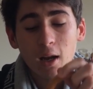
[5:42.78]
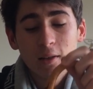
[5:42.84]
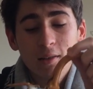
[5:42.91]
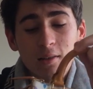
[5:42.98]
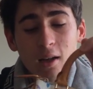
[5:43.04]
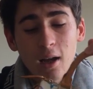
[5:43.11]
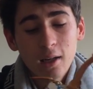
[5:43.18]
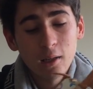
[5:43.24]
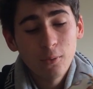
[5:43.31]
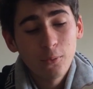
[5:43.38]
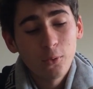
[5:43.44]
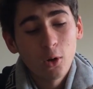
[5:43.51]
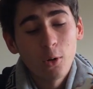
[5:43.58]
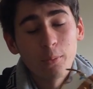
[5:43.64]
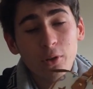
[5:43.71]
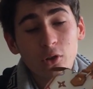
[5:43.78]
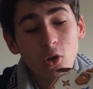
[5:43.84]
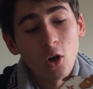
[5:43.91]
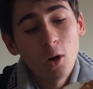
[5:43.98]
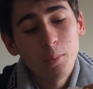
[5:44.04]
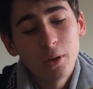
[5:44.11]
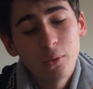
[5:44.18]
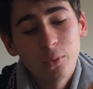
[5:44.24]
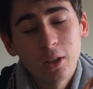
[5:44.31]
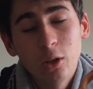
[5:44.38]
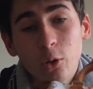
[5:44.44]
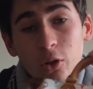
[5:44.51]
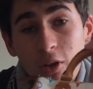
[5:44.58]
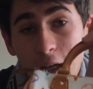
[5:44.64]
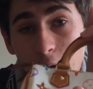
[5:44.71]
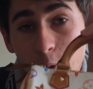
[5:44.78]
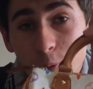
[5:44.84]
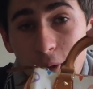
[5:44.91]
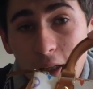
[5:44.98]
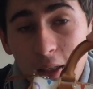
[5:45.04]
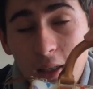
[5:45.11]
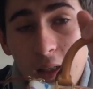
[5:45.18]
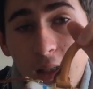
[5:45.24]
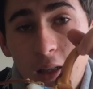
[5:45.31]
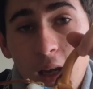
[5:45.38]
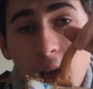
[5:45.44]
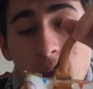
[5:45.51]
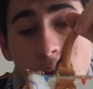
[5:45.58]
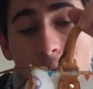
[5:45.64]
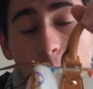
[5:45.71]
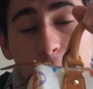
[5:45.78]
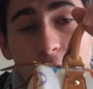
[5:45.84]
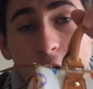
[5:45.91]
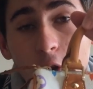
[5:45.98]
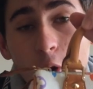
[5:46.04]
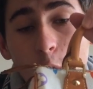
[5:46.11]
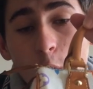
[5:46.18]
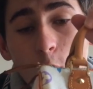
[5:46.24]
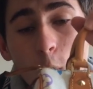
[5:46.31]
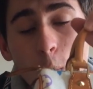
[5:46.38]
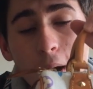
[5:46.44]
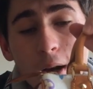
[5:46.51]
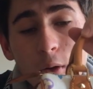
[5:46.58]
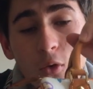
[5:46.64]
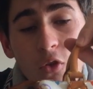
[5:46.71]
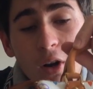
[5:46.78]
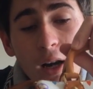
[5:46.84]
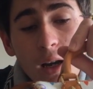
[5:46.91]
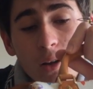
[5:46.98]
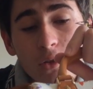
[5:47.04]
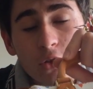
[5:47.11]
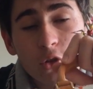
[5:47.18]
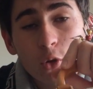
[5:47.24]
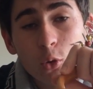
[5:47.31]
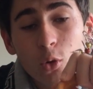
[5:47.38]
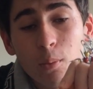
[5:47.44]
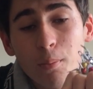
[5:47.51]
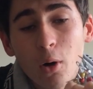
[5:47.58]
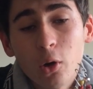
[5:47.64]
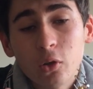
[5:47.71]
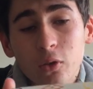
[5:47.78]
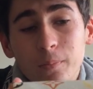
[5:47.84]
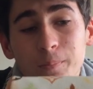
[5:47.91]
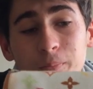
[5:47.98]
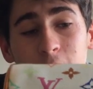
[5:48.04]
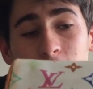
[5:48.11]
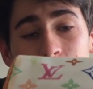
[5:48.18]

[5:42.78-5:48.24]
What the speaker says: Starting from the top, if we look at the LV here and we go all the way around to the bottom,